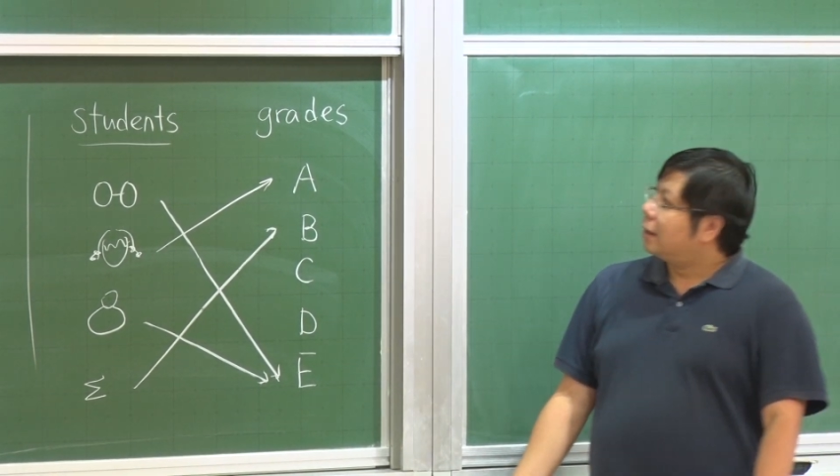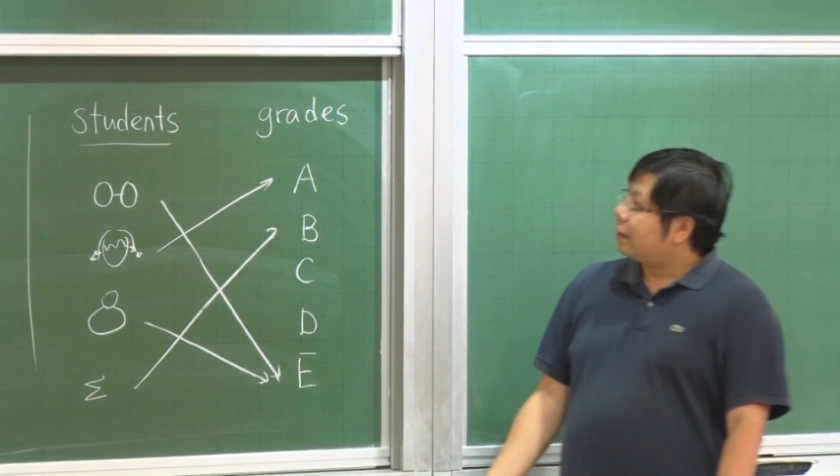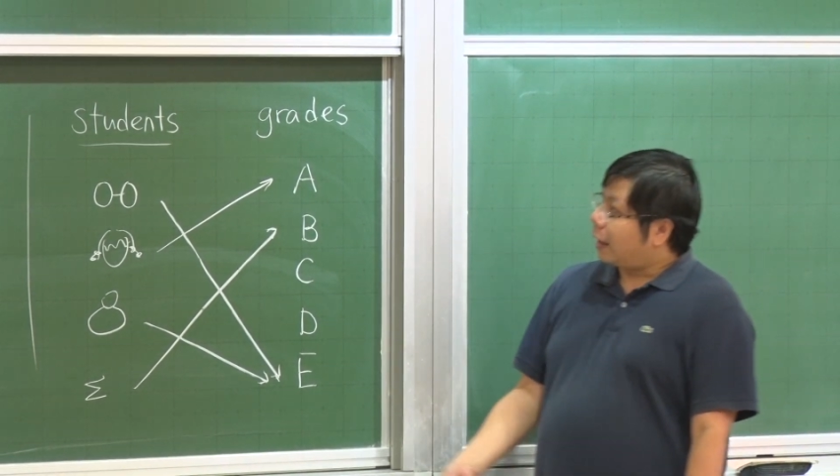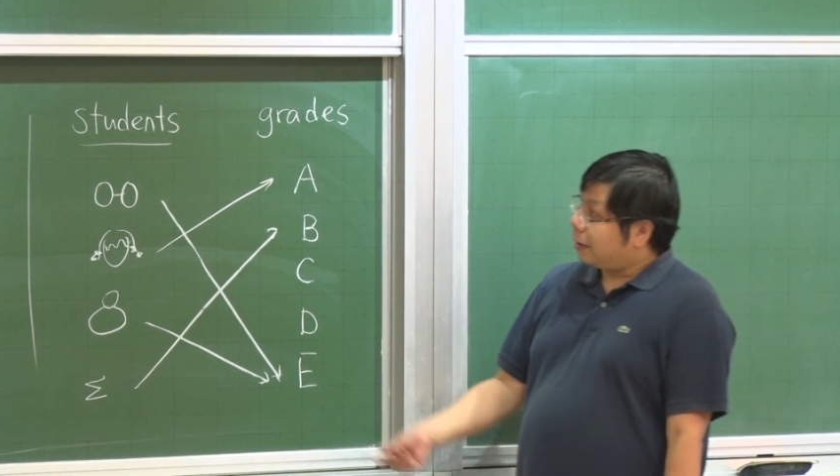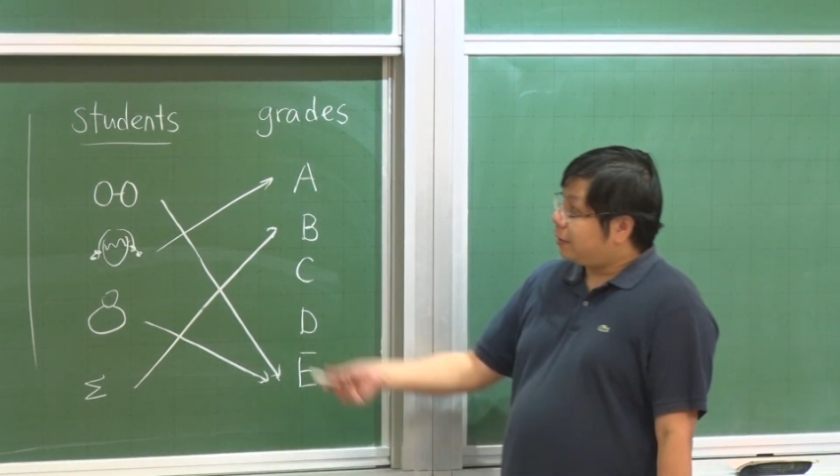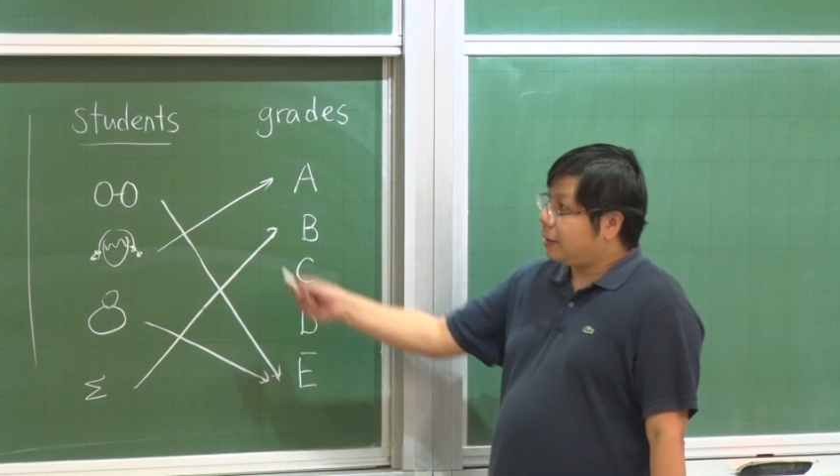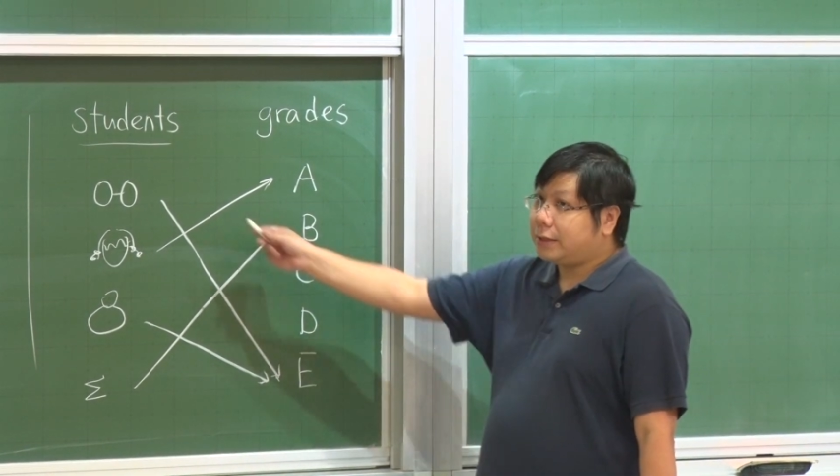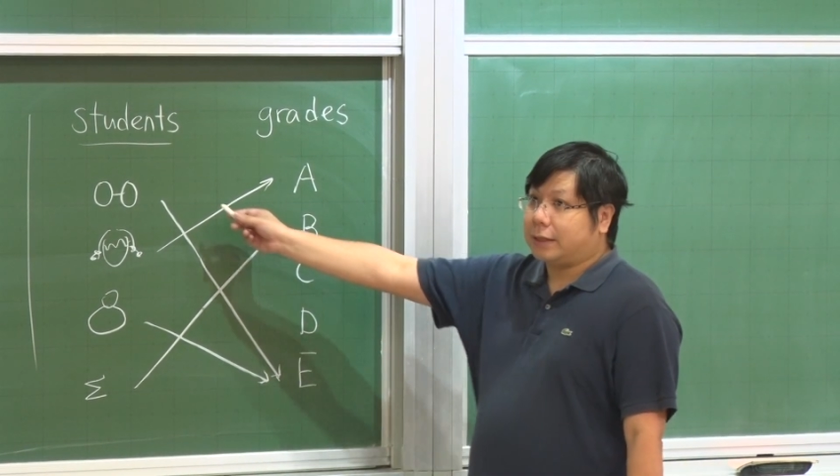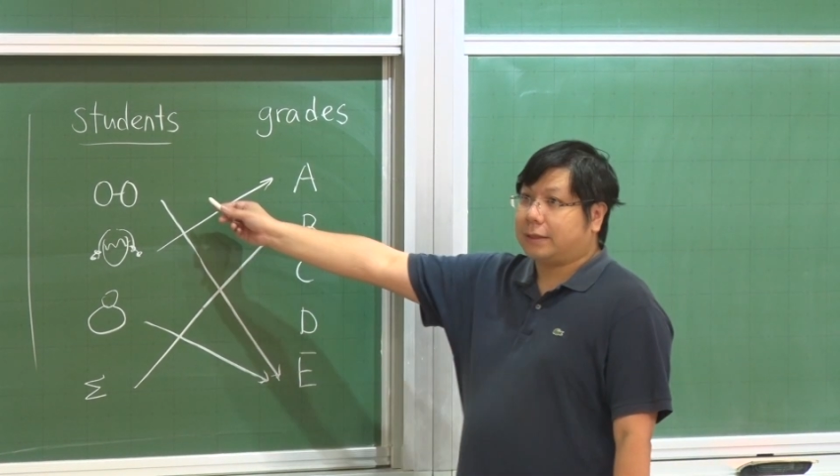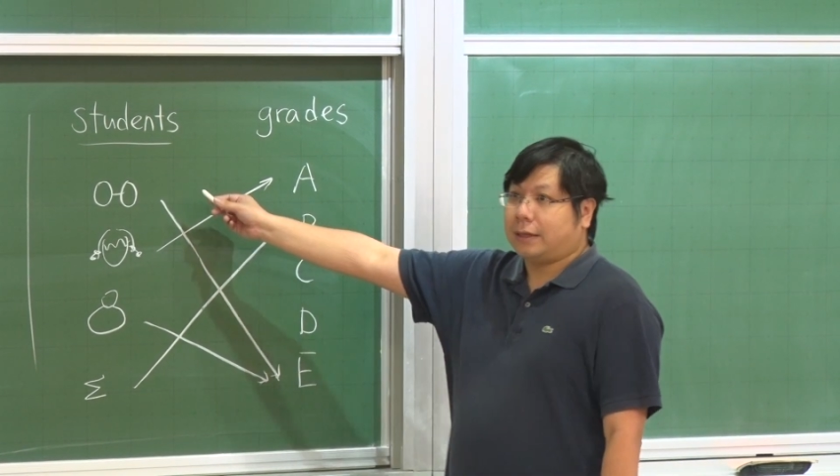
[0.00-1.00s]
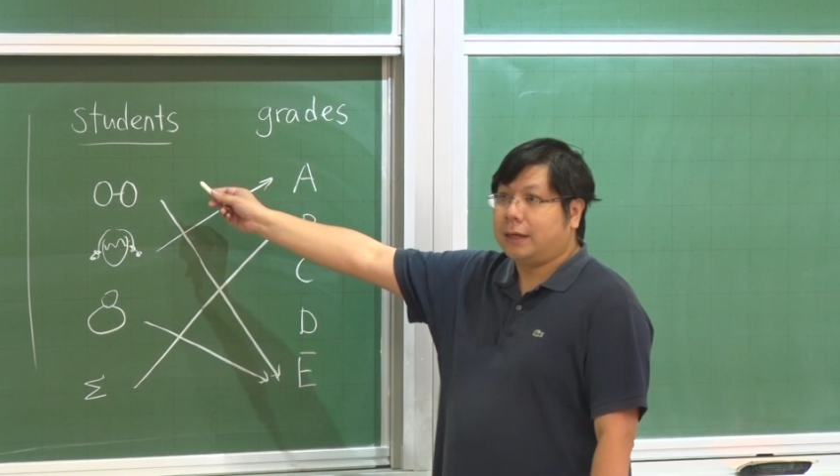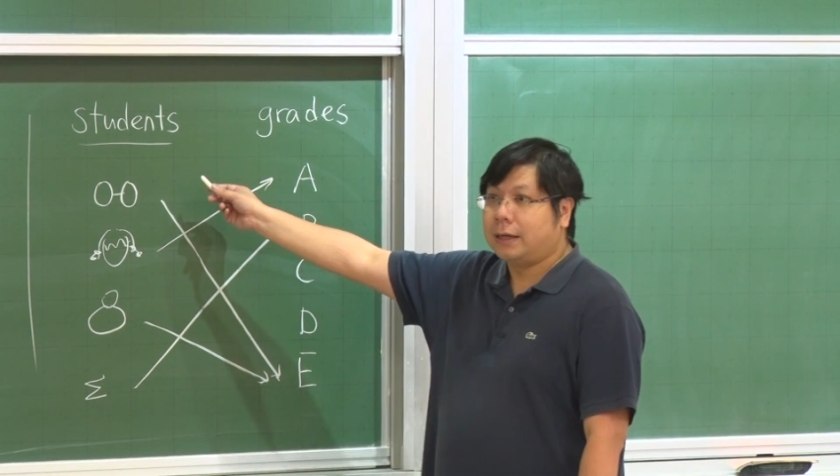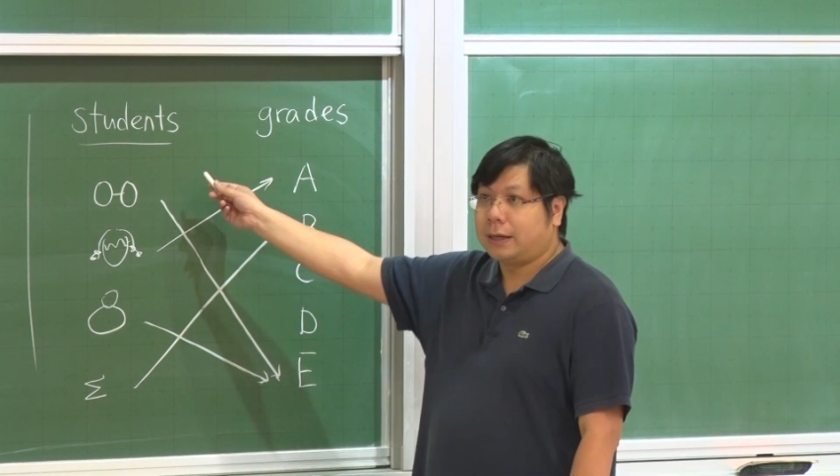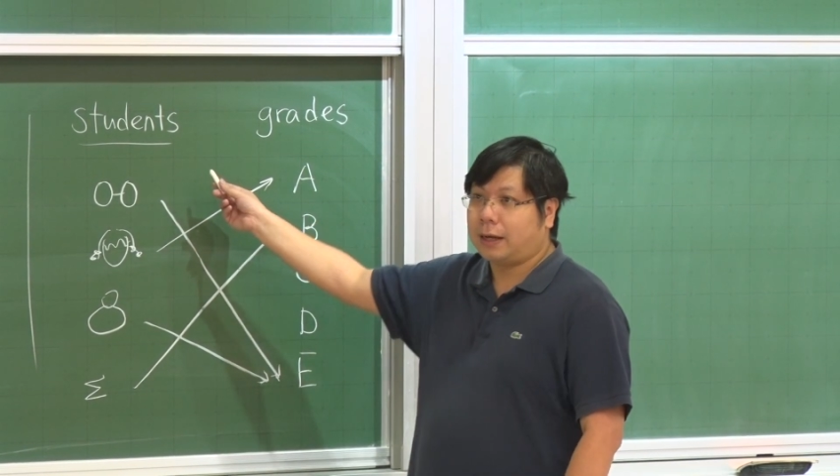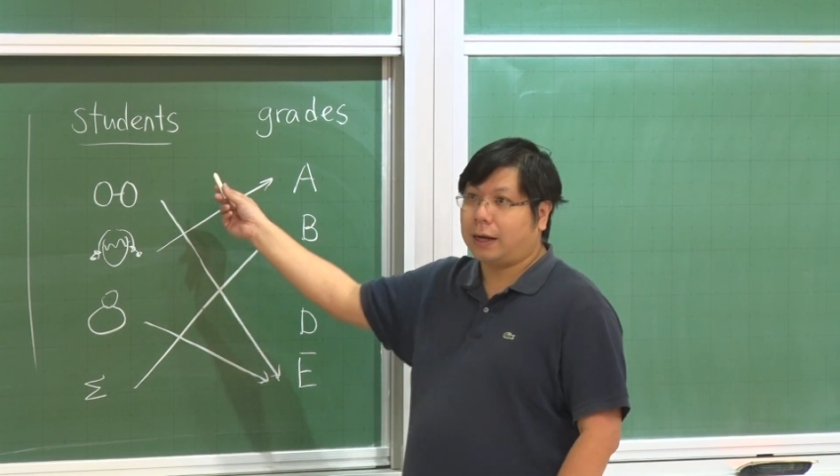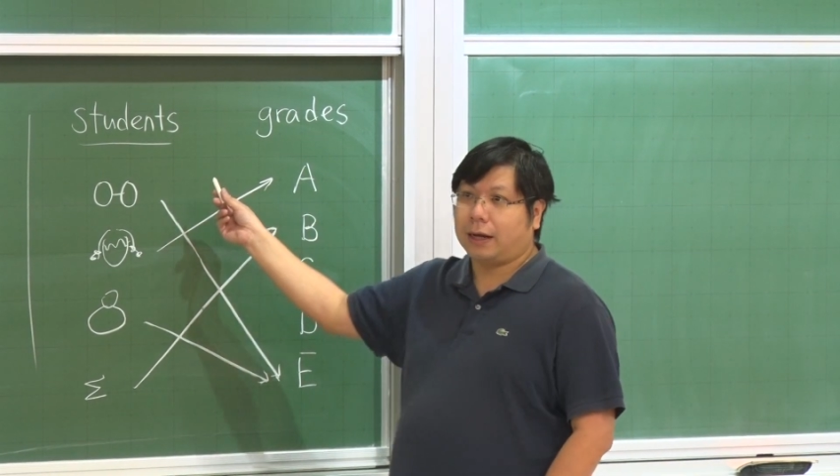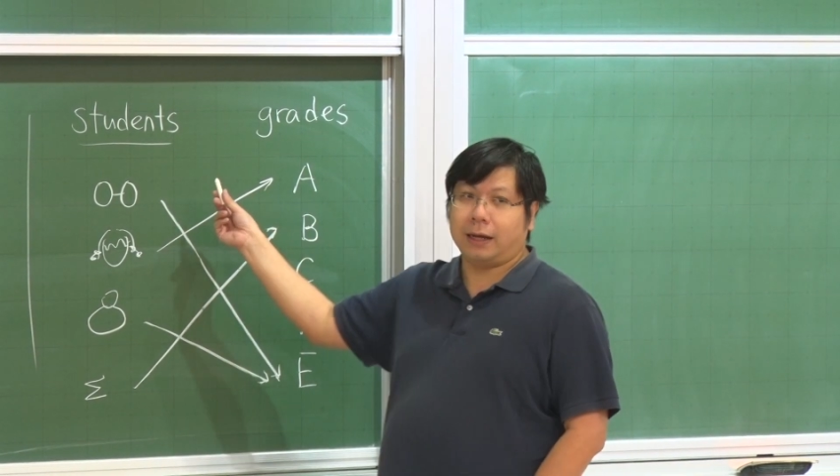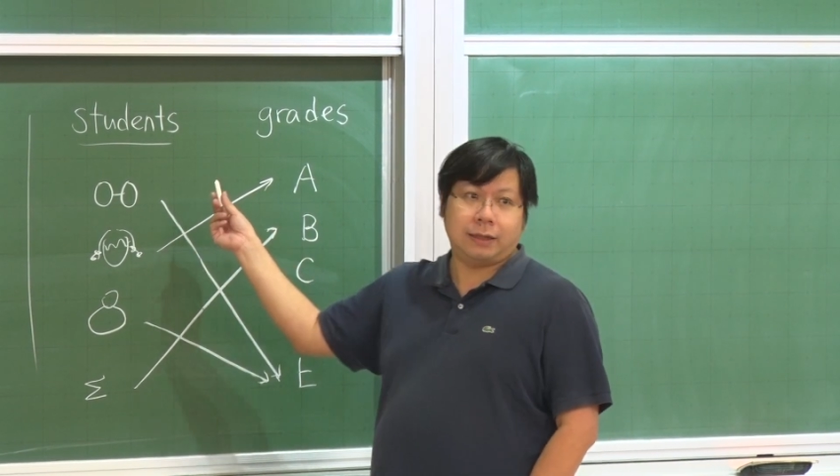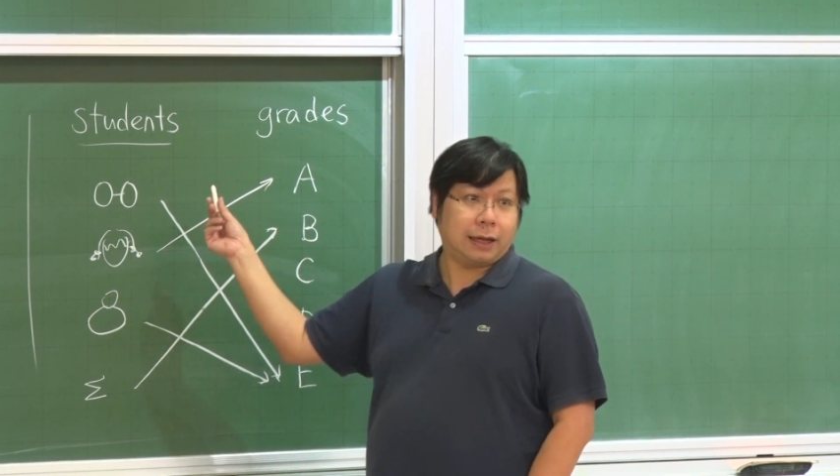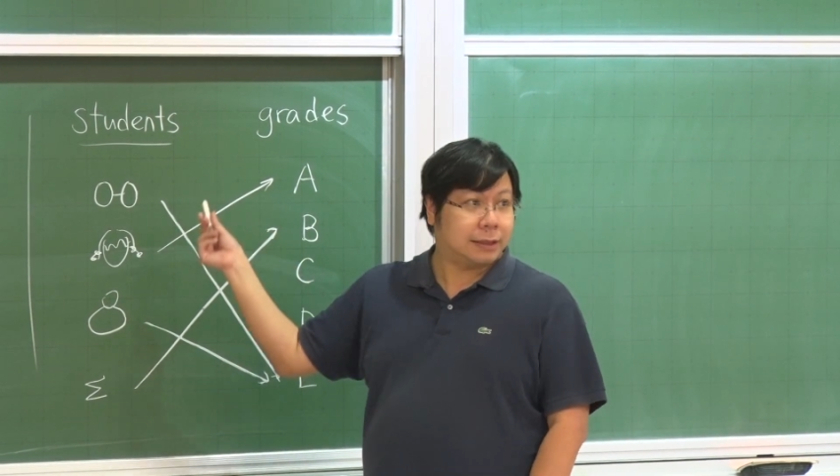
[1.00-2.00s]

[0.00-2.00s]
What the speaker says: Then this is an